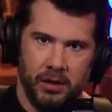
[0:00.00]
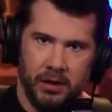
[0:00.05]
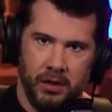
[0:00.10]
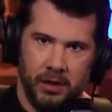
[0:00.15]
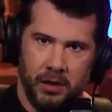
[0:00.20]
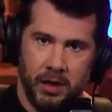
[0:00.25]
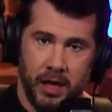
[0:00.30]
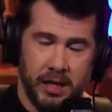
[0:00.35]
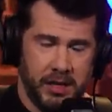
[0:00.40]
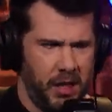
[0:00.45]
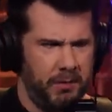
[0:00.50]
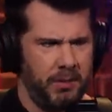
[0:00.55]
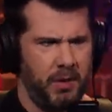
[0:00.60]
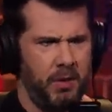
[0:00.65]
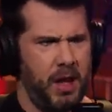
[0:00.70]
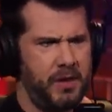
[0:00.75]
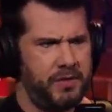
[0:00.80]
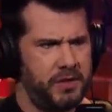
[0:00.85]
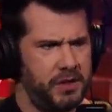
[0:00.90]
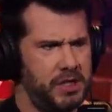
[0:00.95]
I tell my
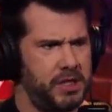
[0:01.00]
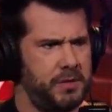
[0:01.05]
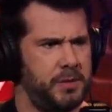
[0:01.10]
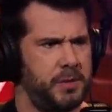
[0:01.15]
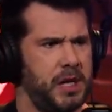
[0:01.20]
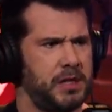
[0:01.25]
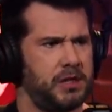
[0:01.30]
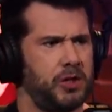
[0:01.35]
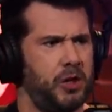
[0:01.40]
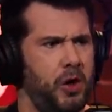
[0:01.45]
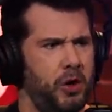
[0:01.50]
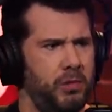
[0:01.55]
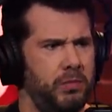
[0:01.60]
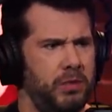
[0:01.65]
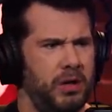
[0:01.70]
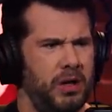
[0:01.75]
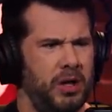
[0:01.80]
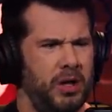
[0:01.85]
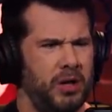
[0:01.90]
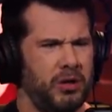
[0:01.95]
wife she needs to protect her
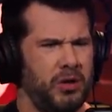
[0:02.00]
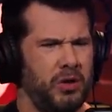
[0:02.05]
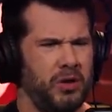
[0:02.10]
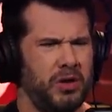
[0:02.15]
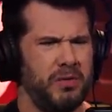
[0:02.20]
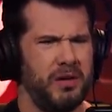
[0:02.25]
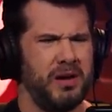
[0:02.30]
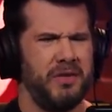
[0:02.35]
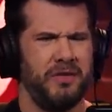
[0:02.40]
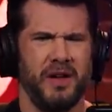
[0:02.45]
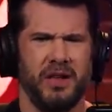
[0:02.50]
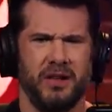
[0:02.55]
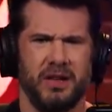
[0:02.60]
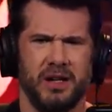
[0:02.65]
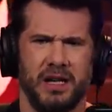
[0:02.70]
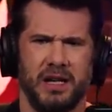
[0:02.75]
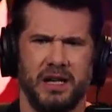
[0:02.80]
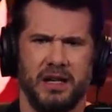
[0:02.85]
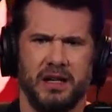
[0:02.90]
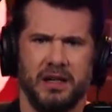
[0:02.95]
home. Go commit a felony.